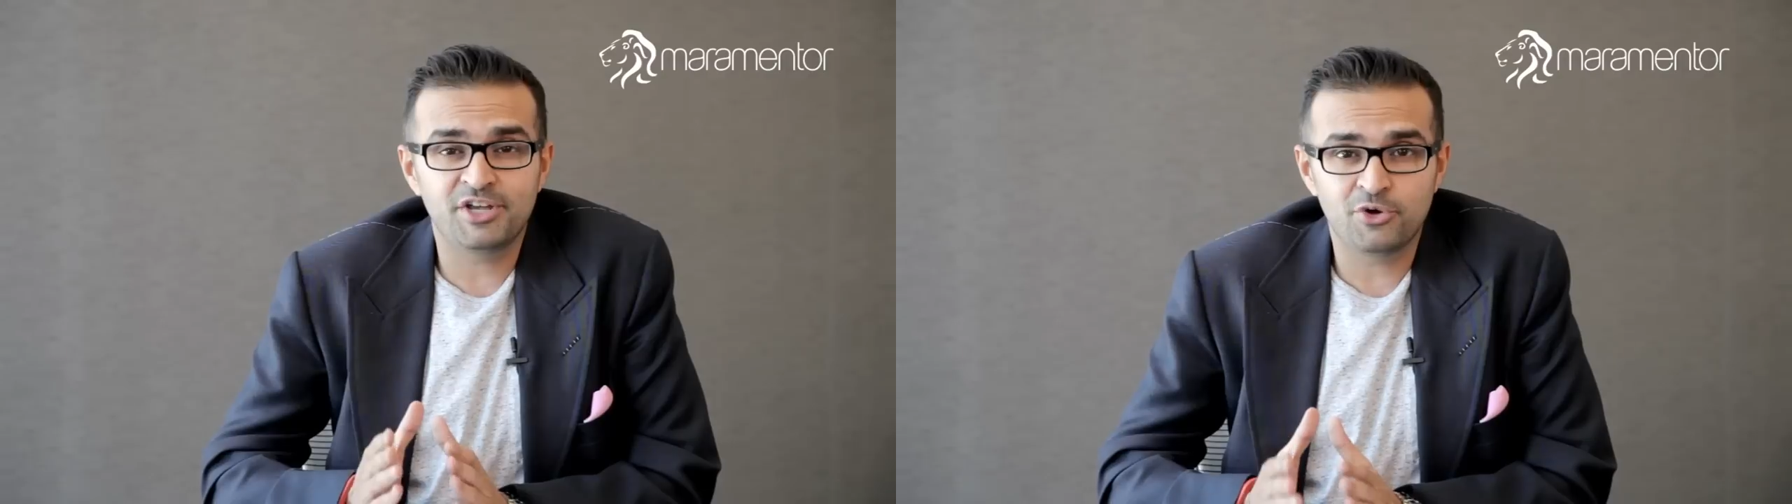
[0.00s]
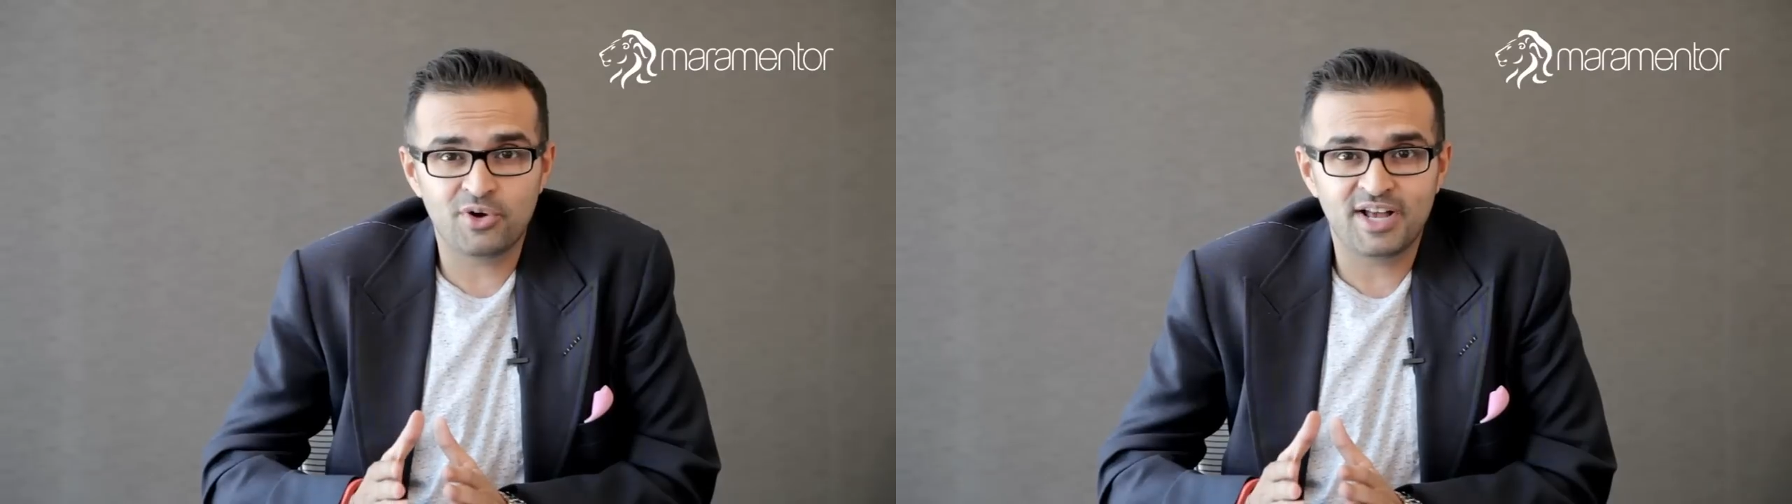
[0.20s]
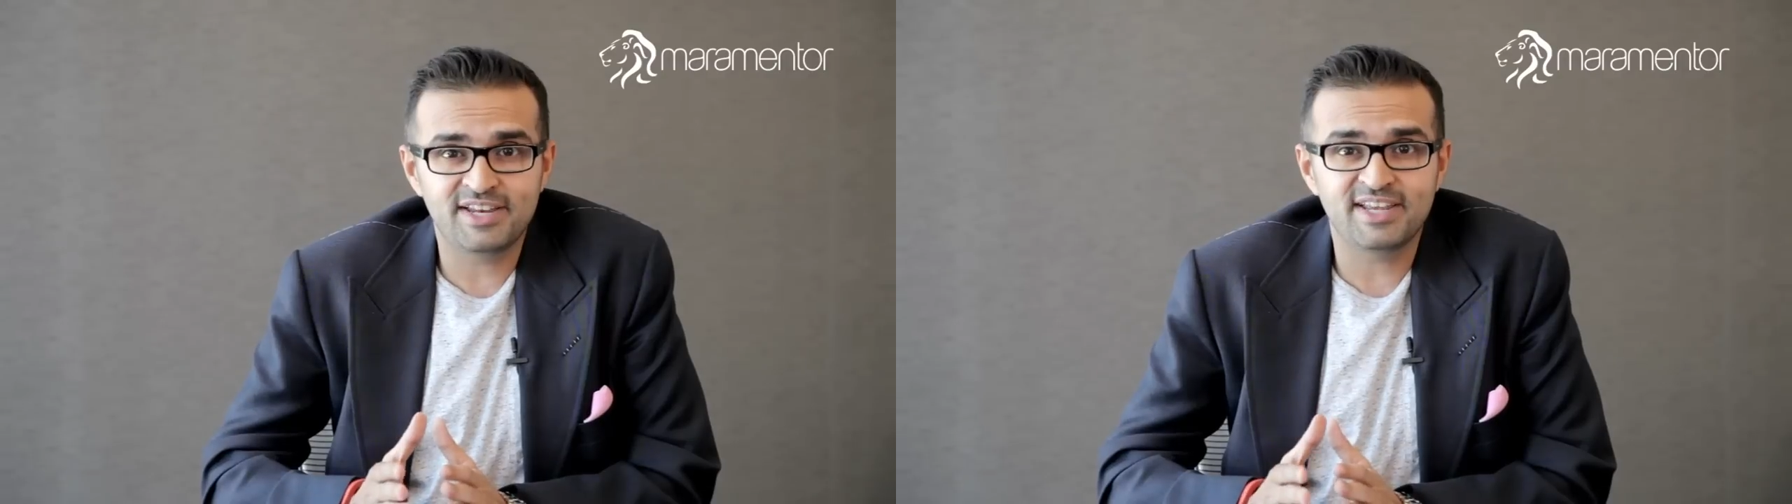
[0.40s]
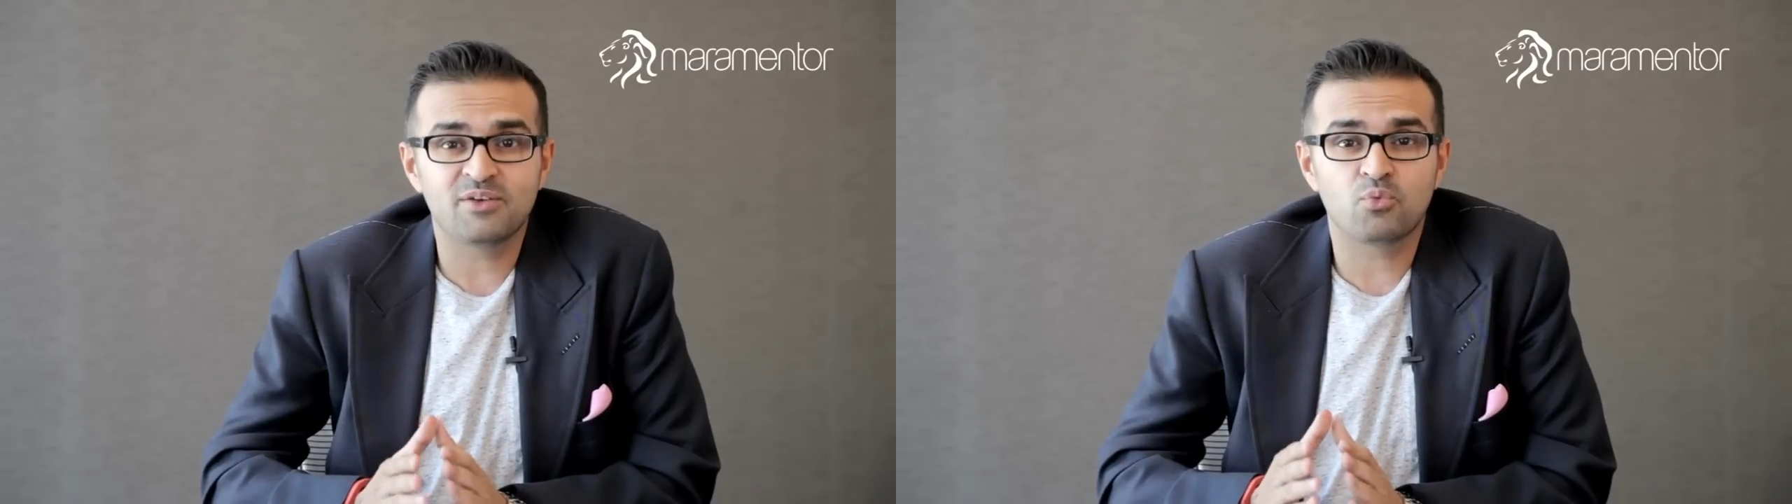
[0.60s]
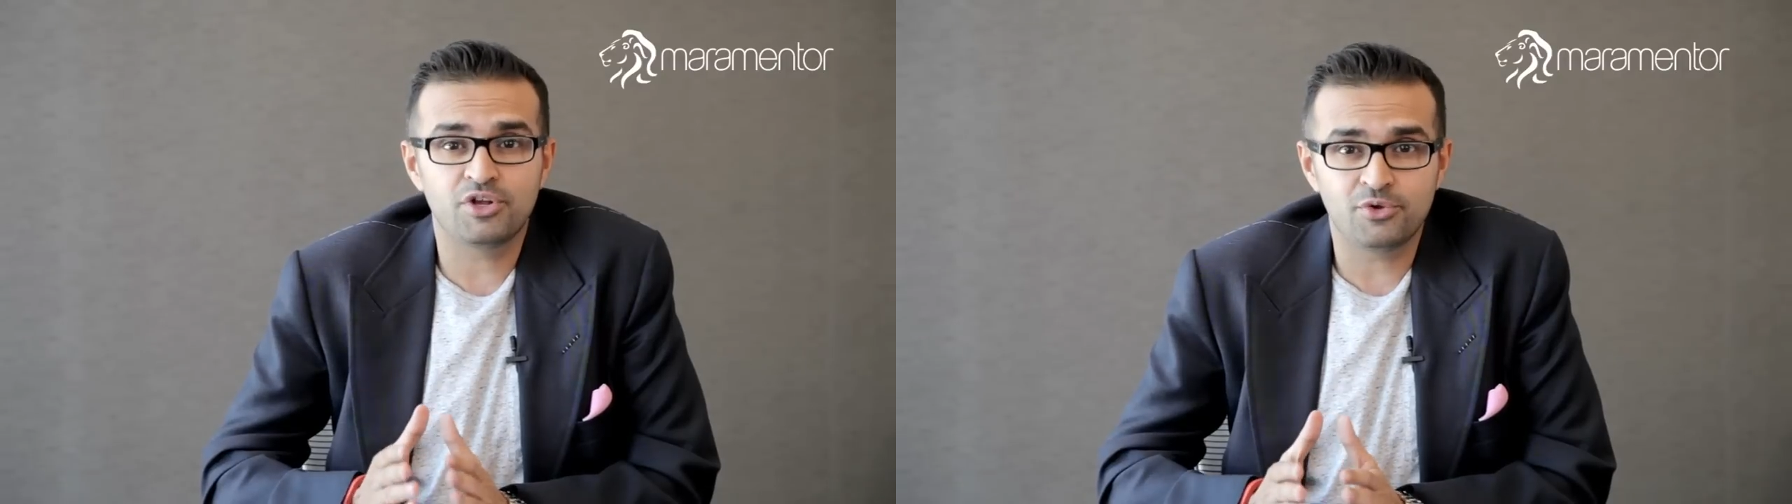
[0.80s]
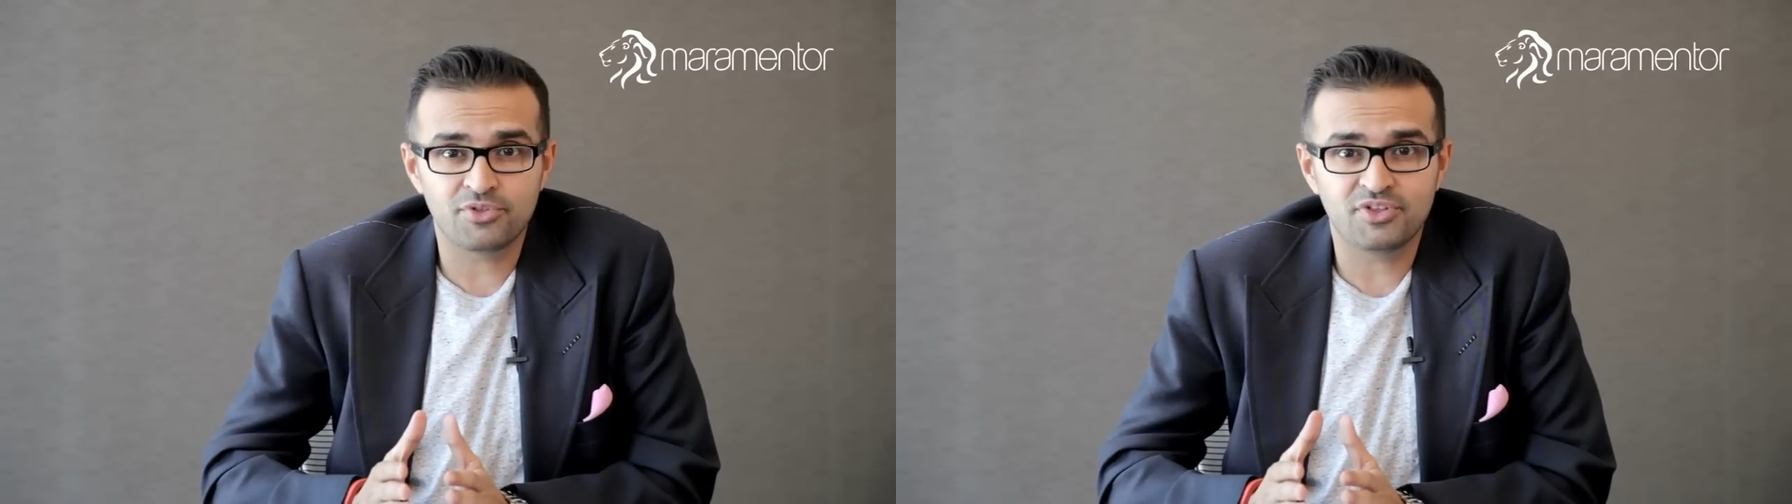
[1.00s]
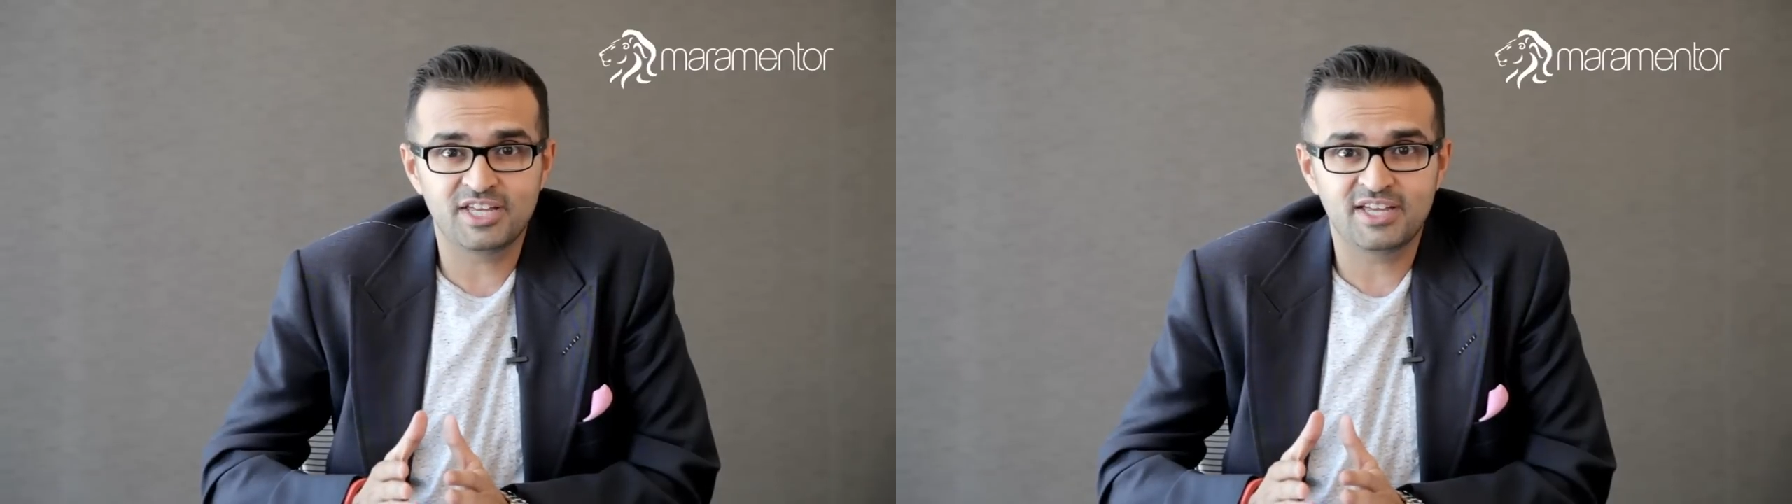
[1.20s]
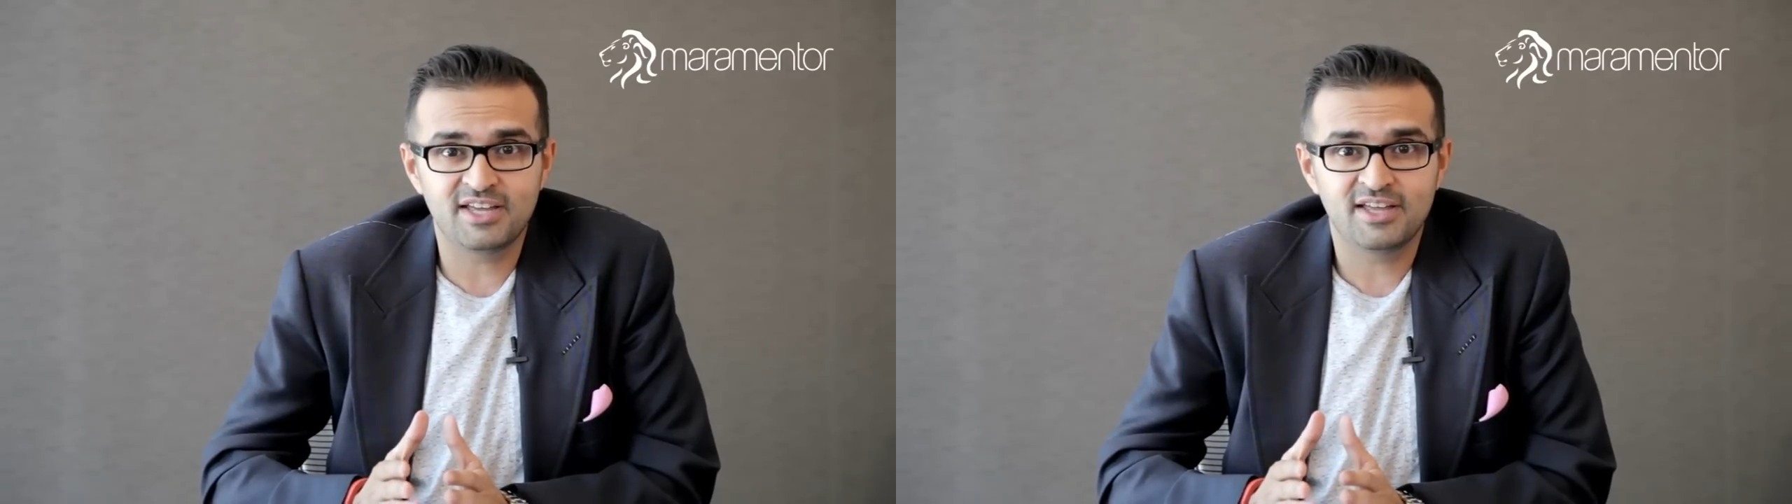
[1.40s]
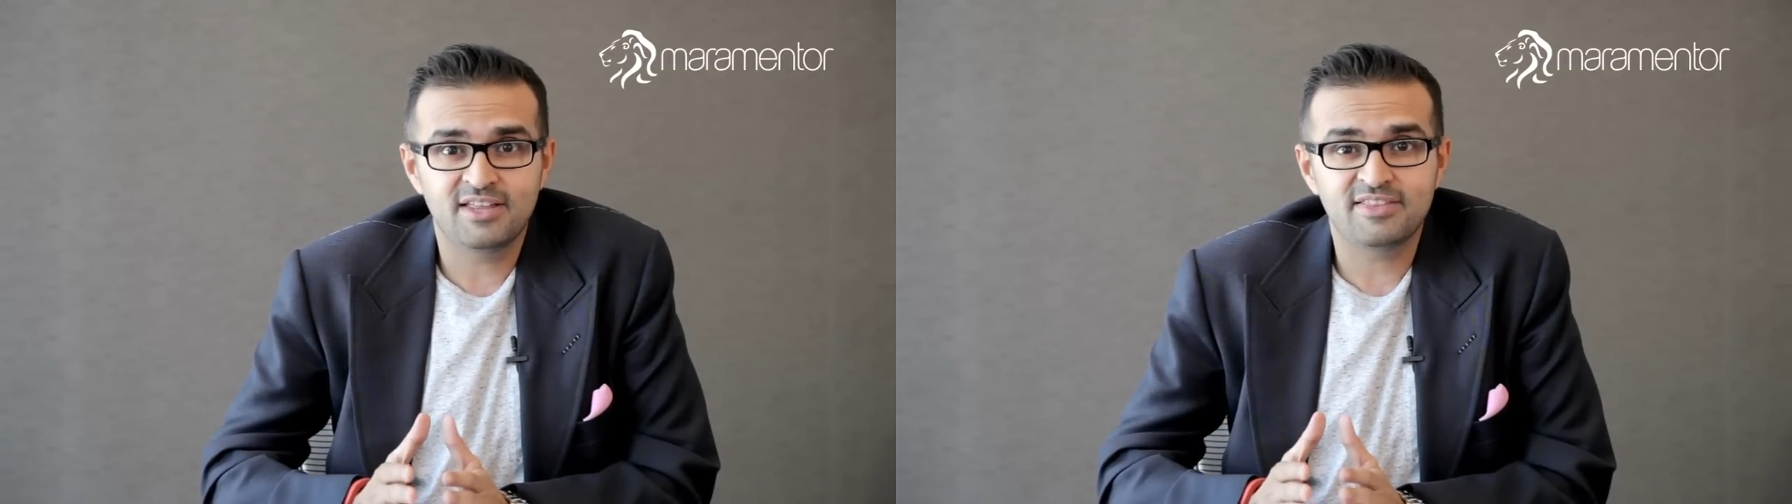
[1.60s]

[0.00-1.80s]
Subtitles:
you're heading and what you're thinking,